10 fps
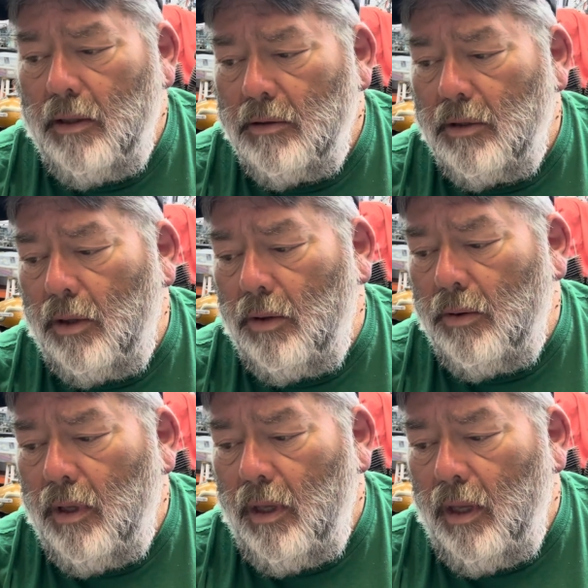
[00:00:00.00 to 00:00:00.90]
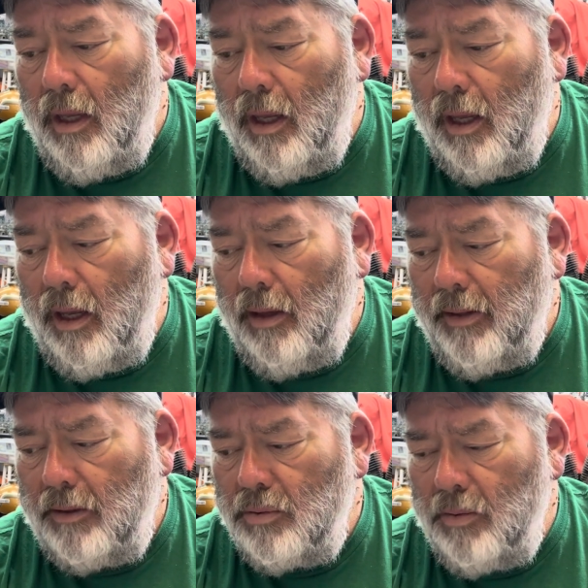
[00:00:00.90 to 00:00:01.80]
So
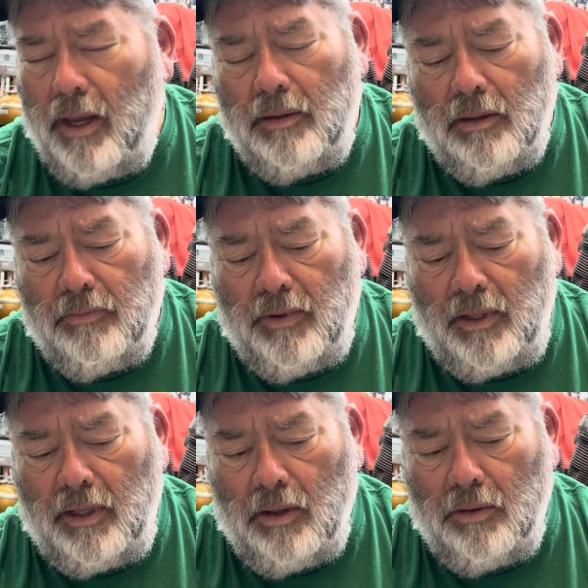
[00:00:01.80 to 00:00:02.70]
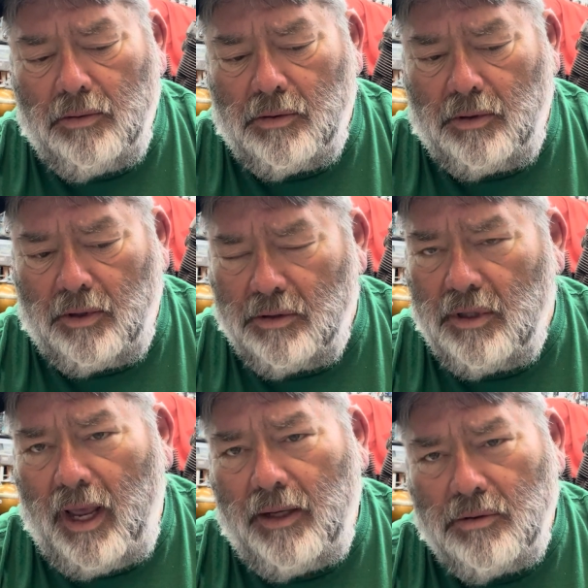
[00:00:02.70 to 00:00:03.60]
that's why the videos are
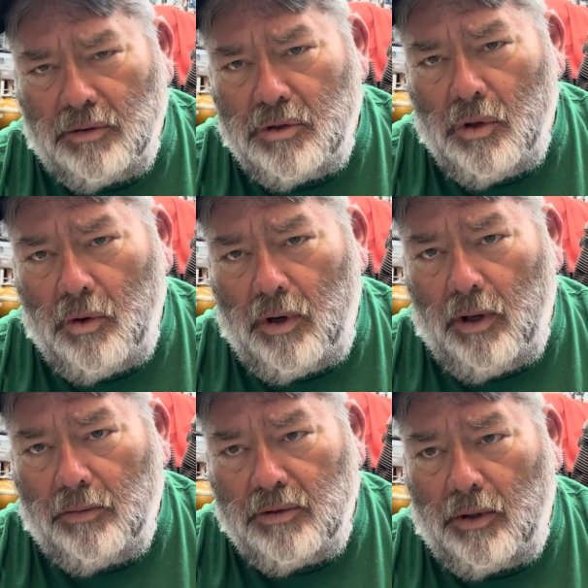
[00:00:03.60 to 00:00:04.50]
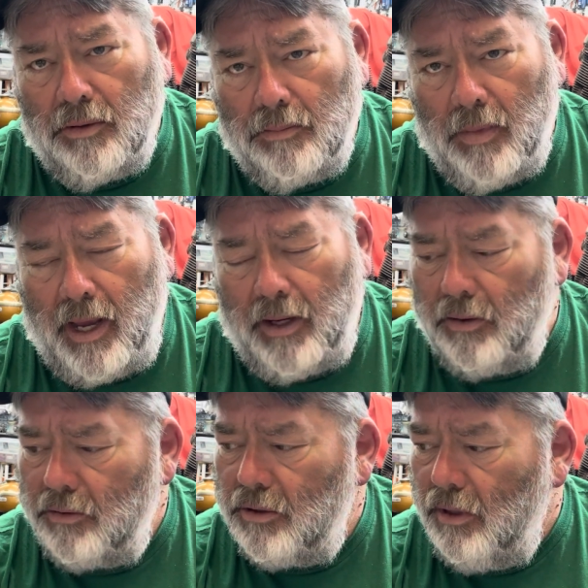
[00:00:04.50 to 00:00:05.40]
concise and short on certain
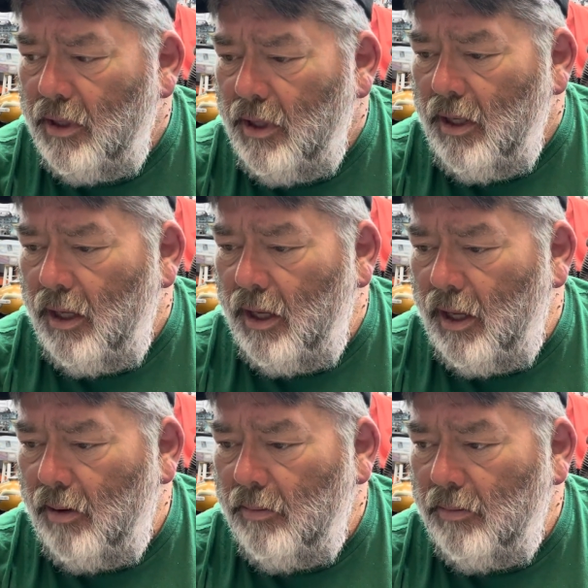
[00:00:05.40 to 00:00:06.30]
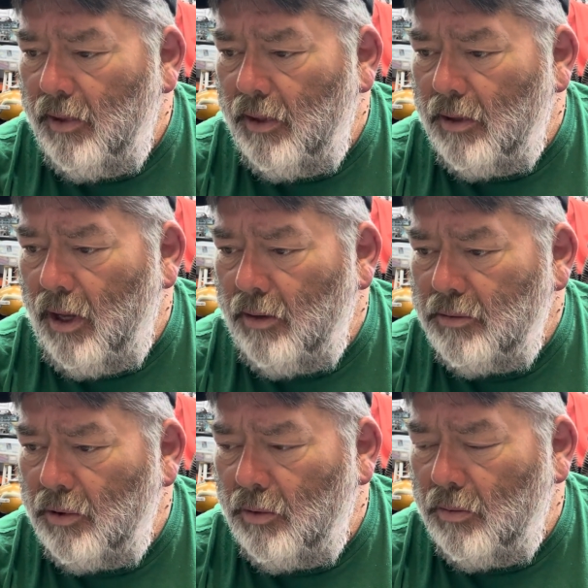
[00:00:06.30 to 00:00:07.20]
matters. And
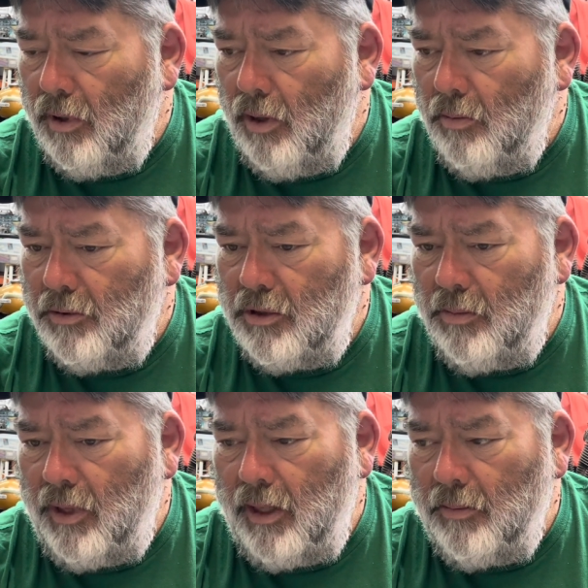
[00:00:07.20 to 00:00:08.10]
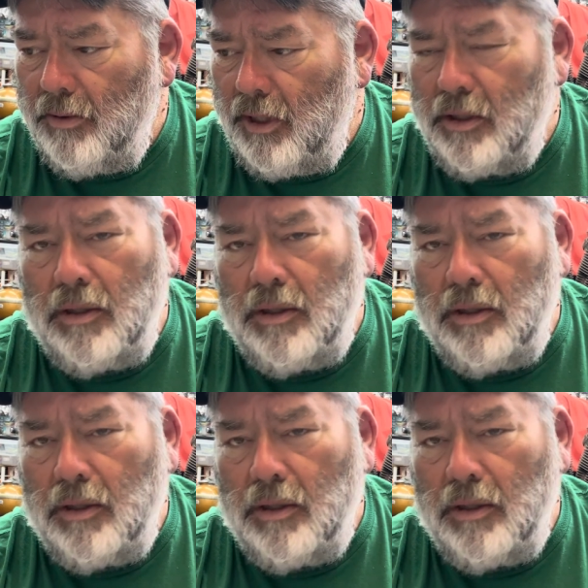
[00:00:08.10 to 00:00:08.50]
also I want you to be able to get